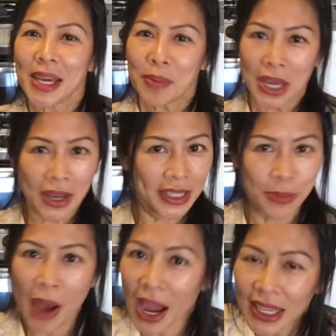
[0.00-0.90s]

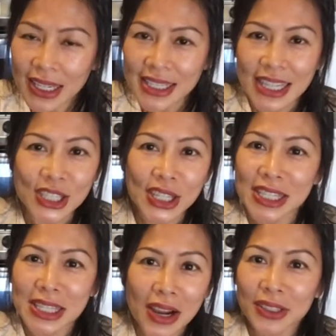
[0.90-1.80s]
Because pine nuts are
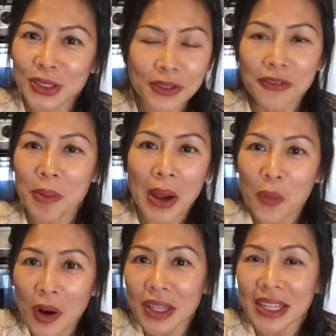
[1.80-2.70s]
just not good for my
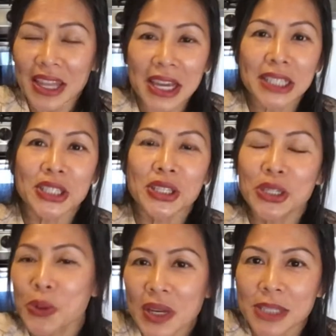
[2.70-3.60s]
wallet. They are
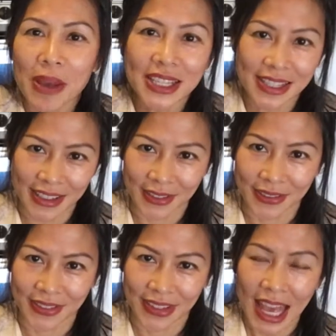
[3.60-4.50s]
too expensive.
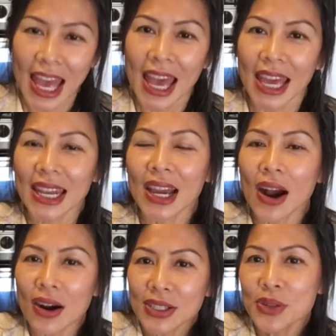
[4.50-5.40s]
And I
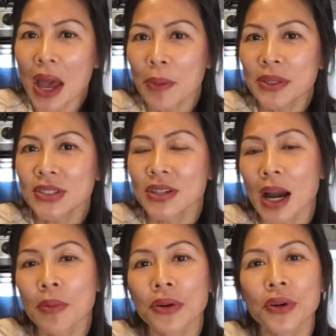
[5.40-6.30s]
also happen to
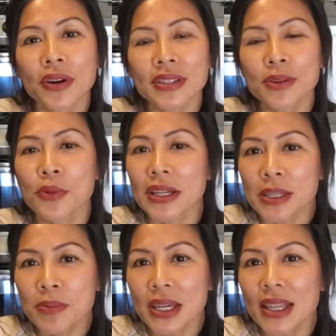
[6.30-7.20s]
come across a
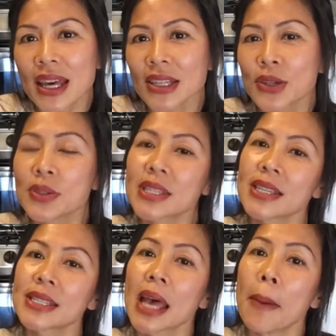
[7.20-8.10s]
recipe that
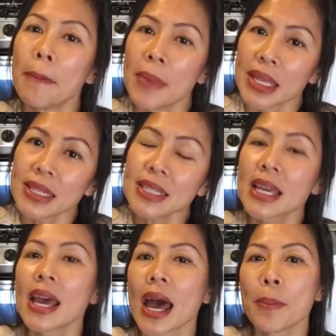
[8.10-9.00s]
uses mint
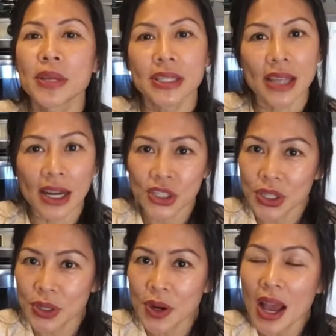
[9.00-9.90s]
and
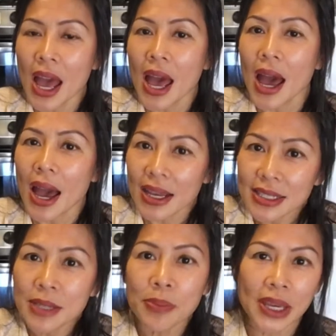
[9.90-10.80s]
pistachio as
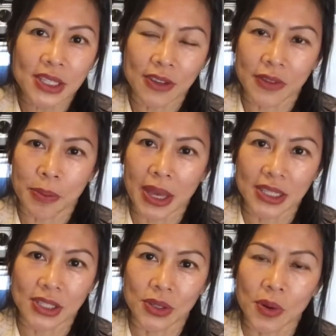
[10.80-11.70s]
the base of the
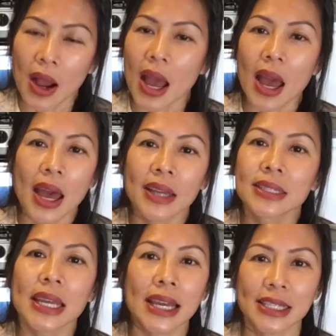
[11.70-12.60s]
pesto,
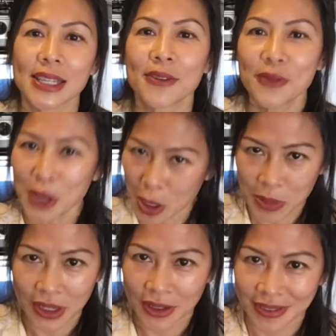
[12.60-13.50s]
and it's
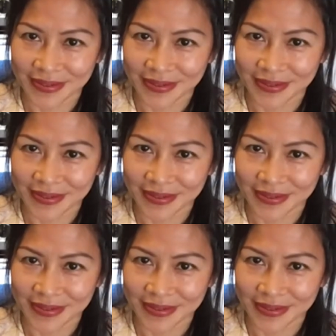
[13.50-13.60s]
phenomenal.